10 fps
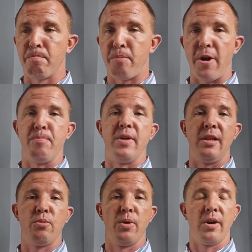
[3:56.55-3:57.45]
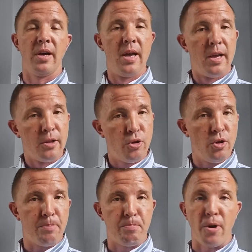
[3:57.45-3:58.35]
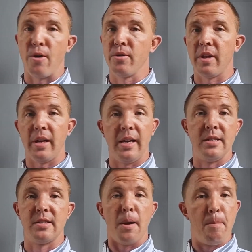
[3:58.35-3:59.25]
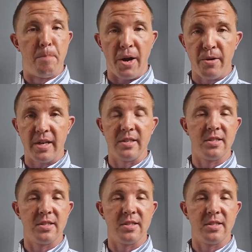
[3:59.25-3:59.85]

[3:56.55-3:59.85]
pipe network to the plant is broken